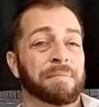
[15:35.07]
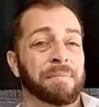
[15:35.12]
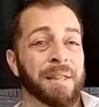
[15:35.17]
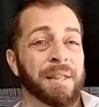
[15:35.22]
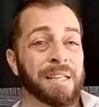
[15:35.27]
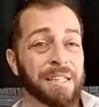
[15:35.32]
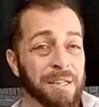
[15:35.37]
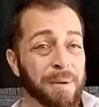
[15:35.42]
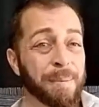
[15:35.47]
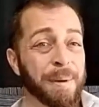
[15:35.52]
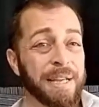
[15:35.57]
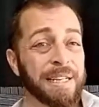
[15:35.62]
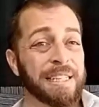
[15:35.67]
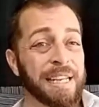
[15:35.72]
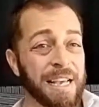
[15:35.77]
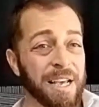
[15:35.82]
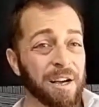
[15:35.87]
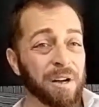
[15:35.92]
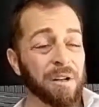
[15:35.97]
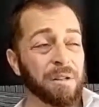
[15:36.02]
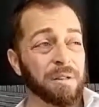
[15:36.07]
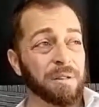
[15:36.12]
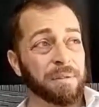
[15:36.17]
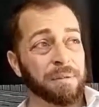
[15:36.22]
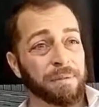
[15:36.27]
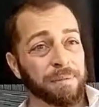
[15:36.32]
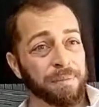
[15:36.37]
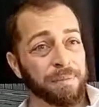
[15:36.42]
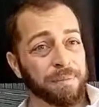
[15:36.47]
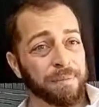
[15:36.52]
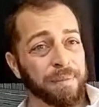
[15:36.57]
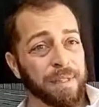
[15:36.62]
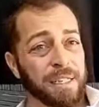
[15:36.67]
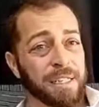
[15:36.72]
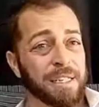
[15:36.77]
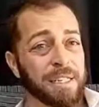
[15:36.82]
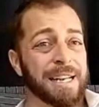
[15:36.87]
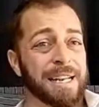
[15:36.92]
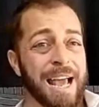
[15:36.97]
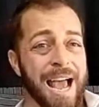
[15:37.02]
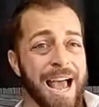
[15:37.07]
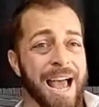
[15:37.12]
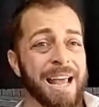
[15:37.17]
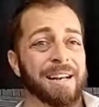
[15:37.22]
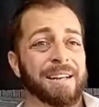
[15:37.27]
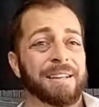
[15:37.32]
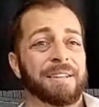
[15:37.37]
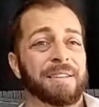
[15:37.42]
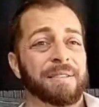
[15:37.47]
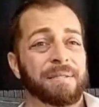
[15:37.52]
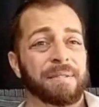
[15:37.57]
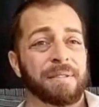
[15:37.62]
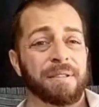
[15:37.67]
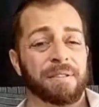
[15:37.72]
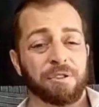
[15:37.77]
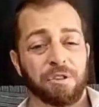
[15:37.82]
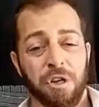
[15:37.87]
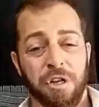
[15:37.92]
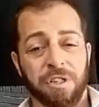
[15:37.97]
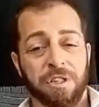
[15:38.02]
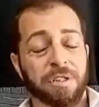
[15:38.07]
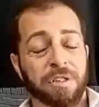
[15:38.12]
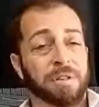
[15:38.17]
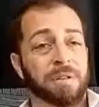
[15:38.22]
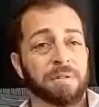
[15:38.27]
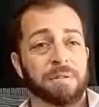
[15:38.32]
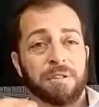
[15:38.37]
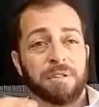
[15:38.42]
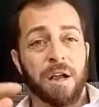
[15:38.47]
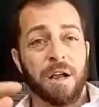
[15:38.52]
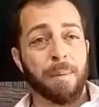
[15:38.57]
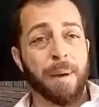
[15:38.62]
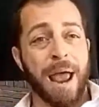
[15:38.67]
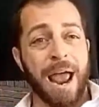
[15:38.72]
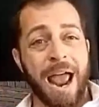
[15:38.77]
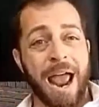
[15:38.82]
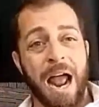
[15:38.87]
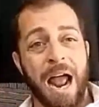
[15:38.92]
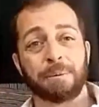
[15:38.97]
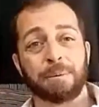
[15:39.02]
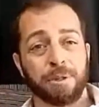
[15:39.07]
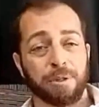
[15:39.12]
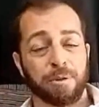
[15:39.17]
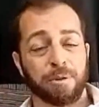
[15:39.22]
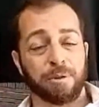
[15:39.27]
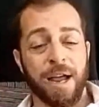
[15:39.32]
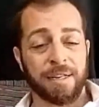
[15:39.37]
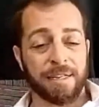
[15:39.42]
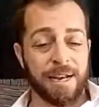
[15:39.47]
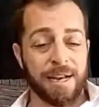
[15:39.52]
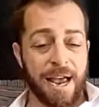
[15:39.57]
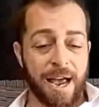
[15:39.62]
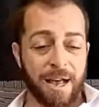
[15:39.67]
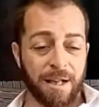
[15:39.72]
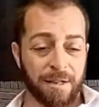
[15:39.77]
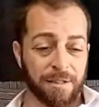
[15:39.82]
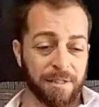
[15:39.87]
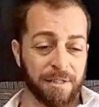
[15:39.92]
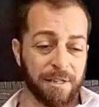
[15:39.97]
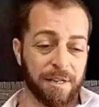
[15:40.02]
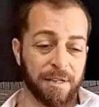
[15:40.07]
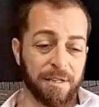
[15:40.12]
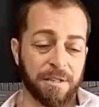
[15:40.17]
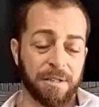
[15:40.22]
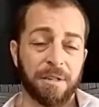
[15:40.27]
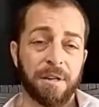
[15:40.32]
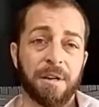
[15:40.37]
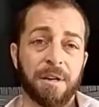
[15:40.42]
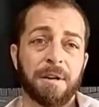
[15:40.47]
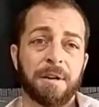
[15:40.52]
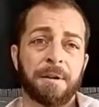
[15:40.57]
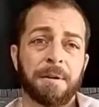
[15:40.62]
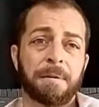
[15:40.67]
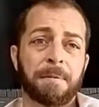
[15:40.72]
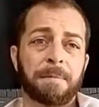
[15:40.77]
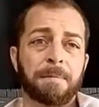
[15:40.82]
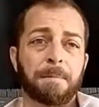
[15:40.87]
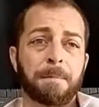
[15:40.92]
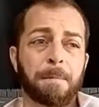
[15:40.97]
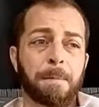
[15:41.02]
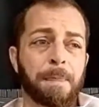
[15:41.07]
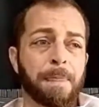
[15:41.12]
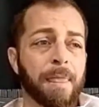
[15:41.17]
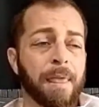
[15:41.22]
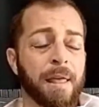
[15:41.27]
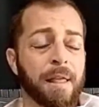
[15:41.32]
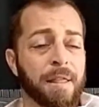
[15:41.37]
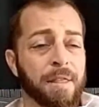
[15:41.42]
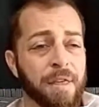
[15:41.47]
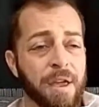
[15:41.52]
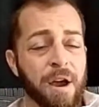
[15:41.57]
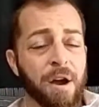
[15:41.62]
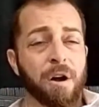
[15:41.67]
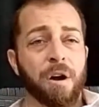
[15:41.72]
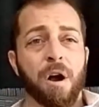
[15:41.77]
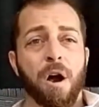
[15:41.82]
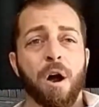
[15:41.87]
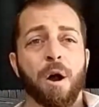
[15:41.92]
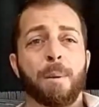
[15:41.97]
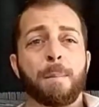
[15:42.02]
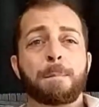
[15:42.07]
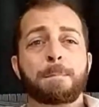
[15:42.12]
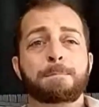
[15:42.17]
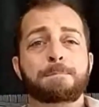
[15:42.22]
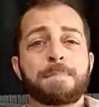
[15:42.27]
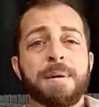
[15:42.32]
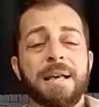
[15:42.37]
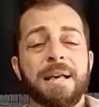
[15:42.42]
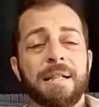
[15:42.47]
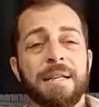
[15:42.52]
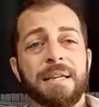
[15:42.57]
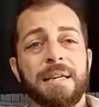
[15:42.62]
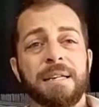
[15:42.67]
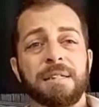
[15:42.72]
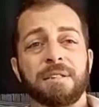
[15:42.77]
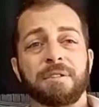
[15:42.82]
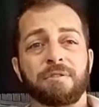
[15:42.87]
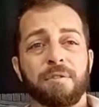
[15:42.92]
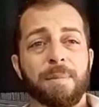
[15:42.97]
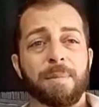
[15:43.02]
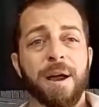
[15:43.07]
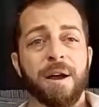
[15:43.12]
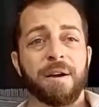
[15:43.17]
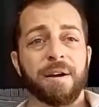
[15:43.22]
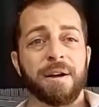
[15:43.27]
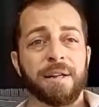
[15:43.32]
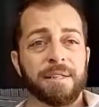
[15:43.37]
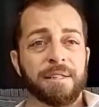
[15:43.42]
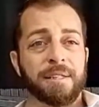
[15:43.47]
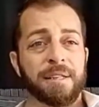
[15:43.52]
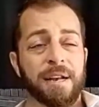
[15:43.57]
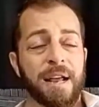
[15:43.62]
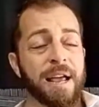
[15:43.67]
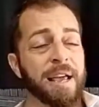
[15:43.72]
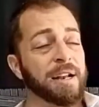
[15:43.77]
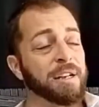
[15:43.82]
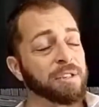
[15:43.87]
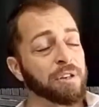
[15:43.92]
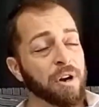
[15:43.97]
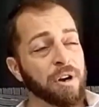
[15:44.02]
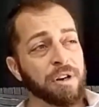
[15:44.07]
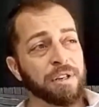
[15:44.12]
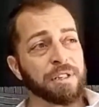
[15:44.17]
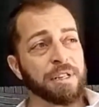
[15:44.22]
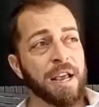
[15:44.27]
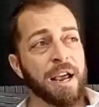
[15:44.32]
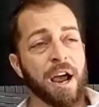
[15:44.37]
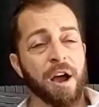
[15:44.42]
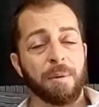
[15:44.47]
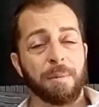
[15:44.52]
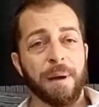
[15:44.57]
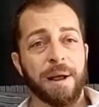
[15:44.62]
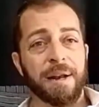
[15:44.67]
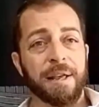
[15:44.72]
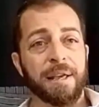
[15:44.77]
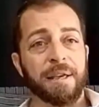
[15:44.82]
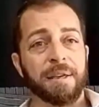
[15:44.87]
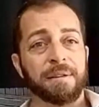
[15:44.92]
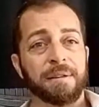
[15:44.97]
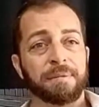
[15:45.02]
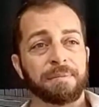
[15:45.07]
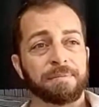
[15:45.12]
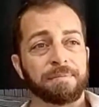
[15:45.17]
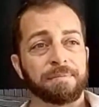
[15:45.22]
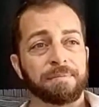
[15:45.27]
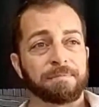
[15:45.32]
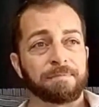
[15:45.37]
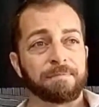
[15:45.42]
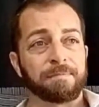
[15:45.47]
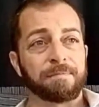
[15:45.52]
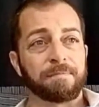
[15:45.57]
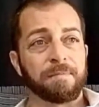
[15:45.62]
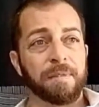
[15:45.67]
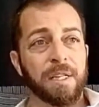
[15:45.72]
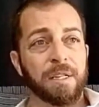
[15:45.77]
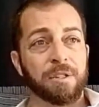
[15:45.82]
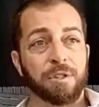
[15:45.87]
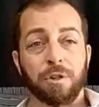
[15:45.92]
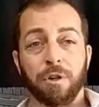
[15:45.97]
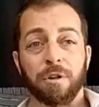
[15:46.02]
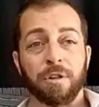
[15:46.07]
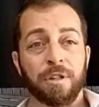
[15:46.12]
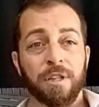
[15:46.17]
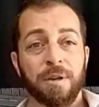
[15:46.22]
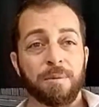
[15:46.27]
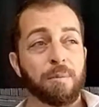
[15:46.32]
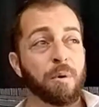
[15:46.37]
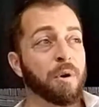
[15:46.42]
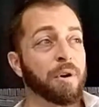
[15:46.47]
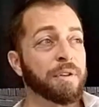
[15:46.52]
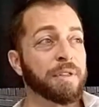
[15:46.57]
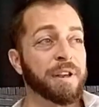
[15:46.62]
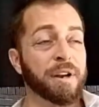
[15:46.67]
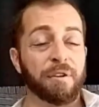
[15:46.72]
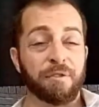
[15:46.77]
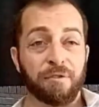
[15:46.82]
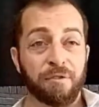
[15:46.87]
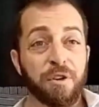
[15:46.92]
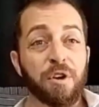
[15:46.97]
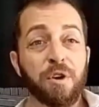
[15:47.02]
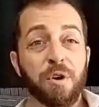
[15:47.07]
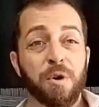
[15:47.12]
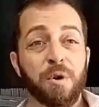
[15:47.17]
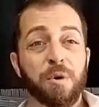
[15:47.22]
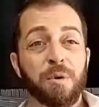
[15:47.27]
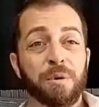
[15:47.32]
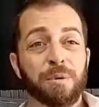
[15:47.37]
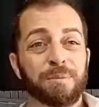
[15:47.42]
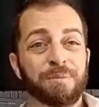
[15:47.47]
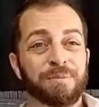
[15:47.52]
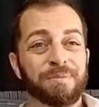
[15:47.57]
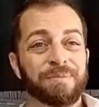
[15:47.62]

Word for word: This is a big deal. This is not just some abstract analysis. There are millions of Americans today, and it's hard to say how many, certainly more than a few,